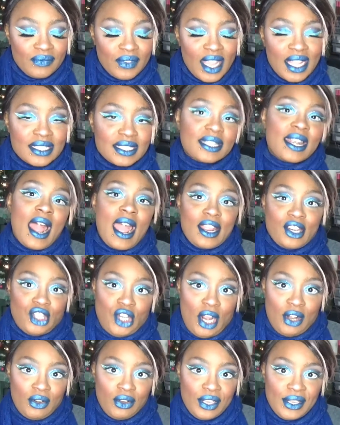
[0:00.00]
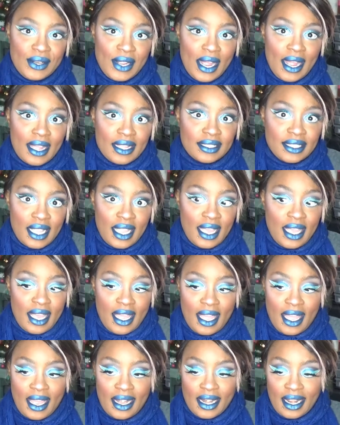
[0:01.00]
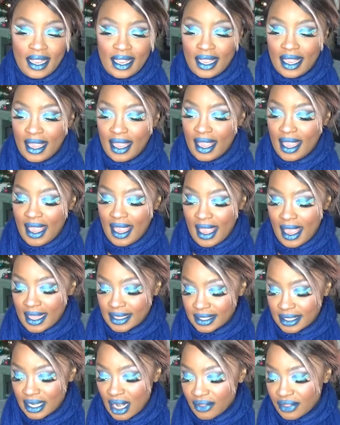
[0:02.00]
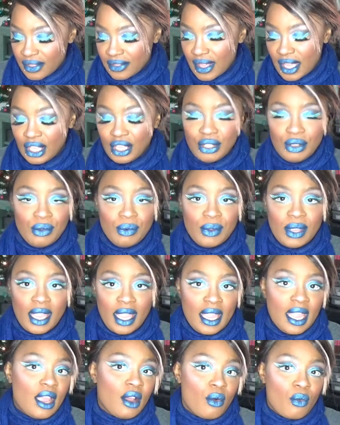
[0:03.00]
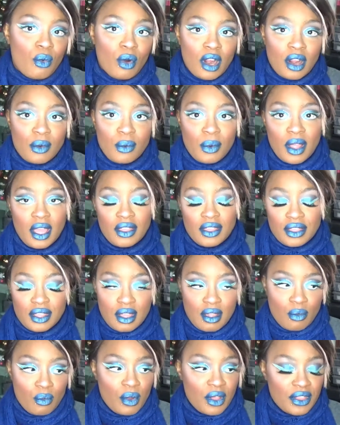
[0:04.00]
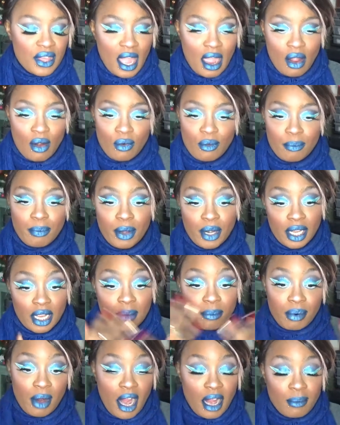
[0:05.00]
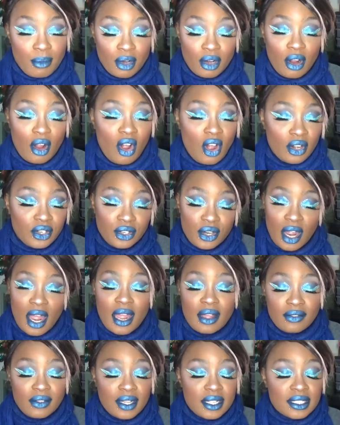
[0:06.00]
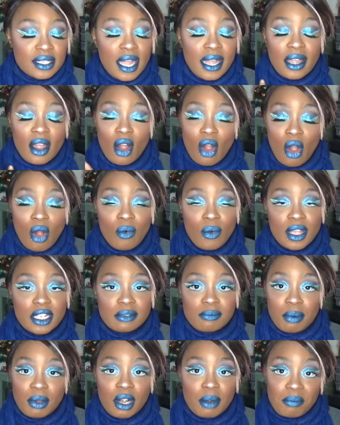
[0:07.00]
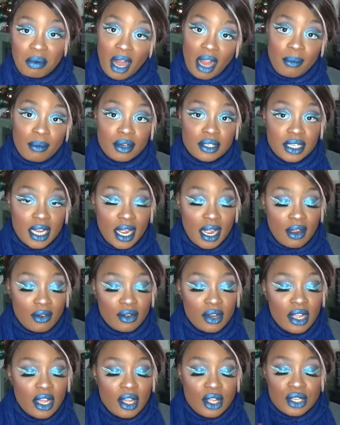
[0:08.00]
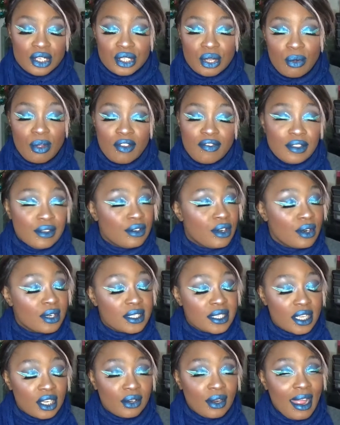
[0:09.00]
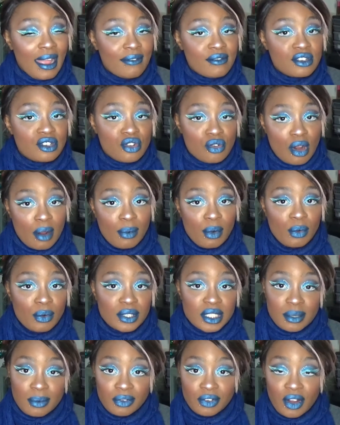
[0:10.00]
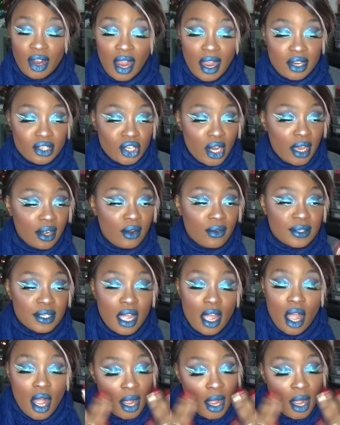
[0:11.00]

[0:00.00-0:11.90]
it's an eyeshadow, you guys, and it's nothing that you can't work with without putting a primer on your eyelids. I always put a primer down, so if you notice that you're having trouble with some of your eyeshadows,